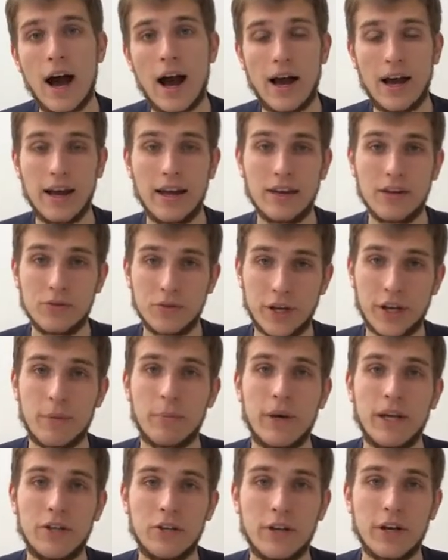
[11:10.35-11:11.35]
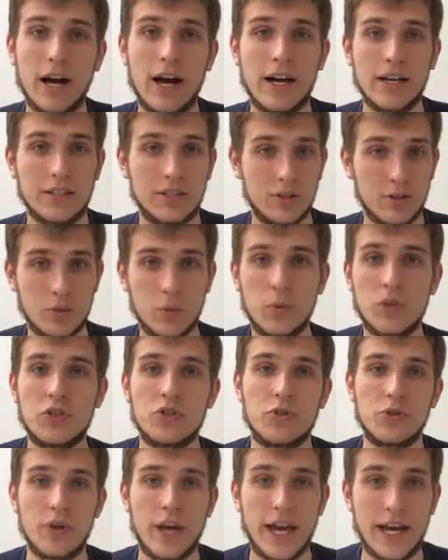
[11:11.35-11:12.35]
I recommend you guys to
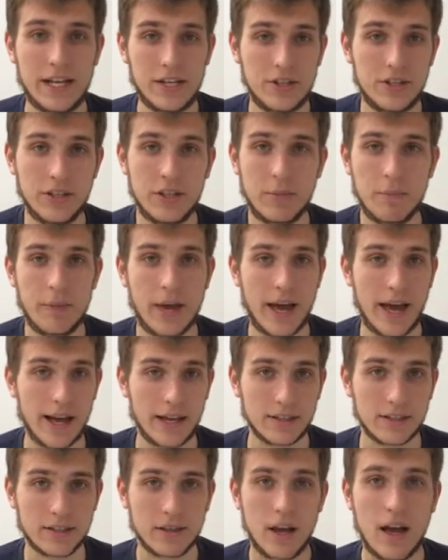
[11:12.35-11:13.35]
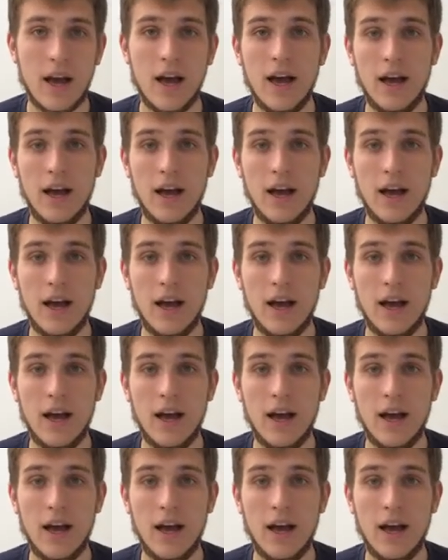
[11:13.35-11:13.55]
switch to HTTPS.